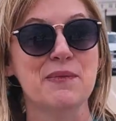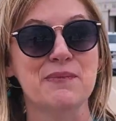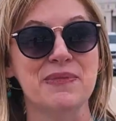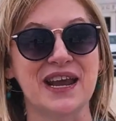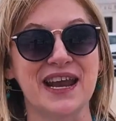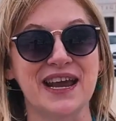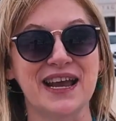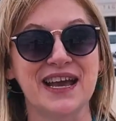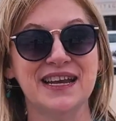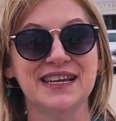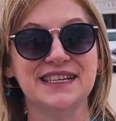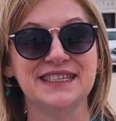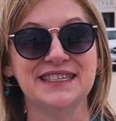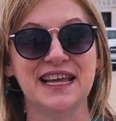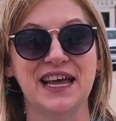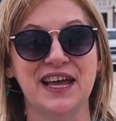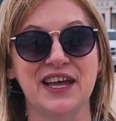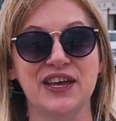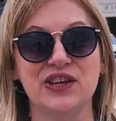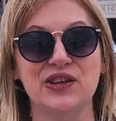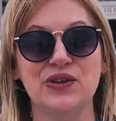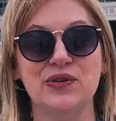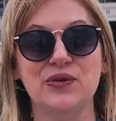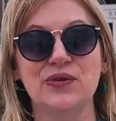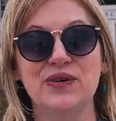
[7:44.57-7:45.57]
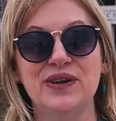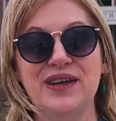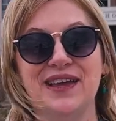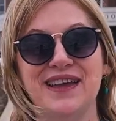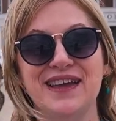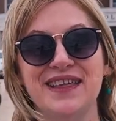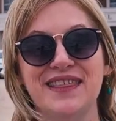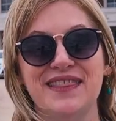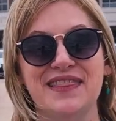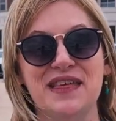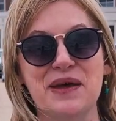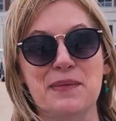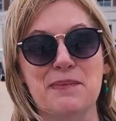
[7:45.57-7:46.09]
But I gotta tell you,
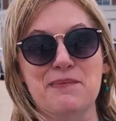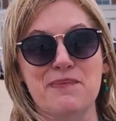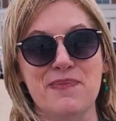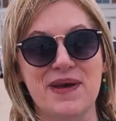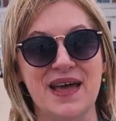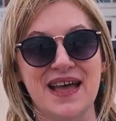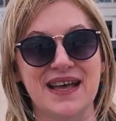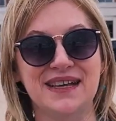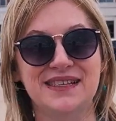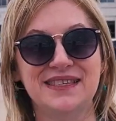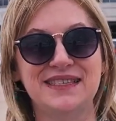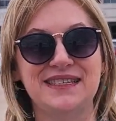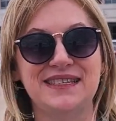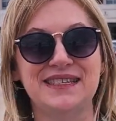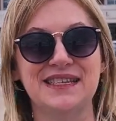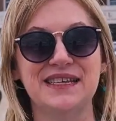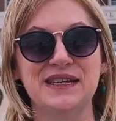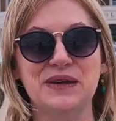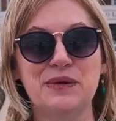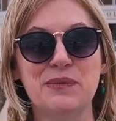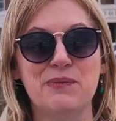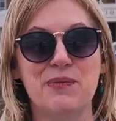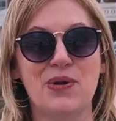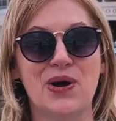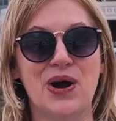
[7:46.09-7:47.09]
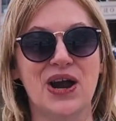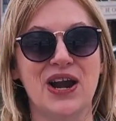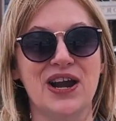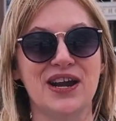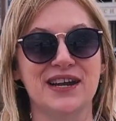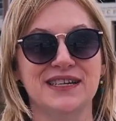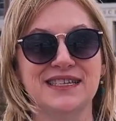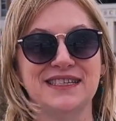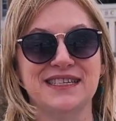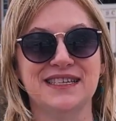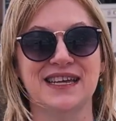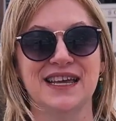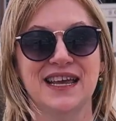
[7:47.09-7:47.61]
the best
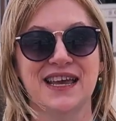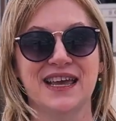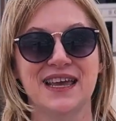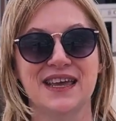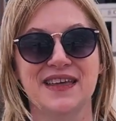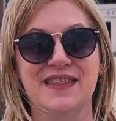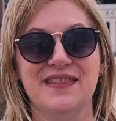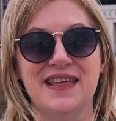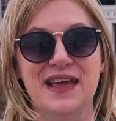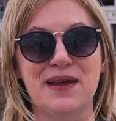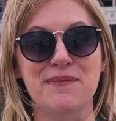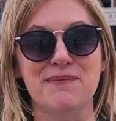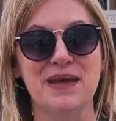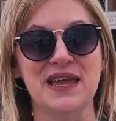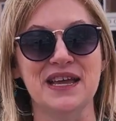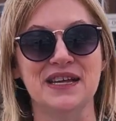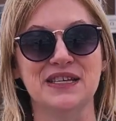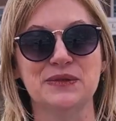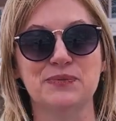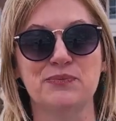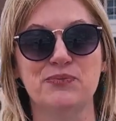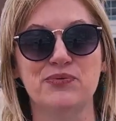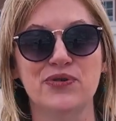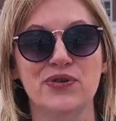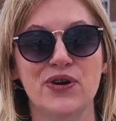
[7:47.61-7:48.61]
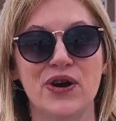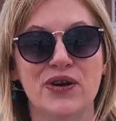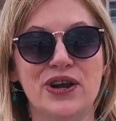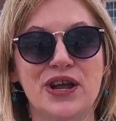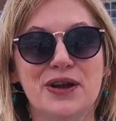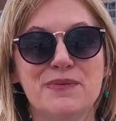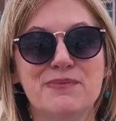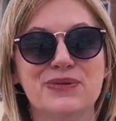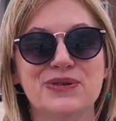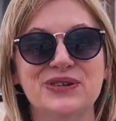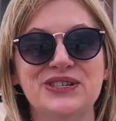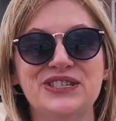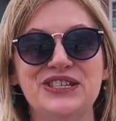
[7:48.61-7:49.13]
part that makes pro
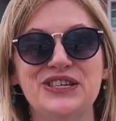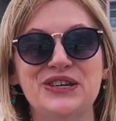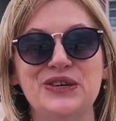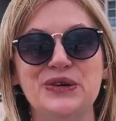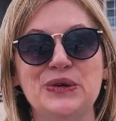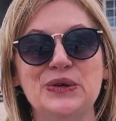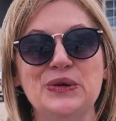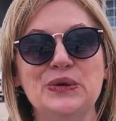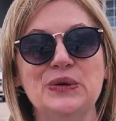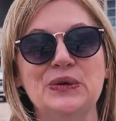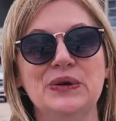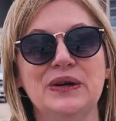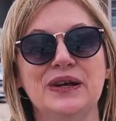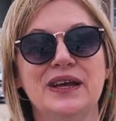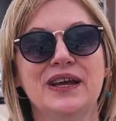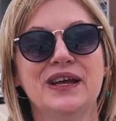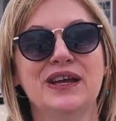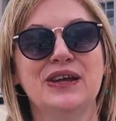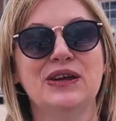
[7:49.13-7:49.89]
number 2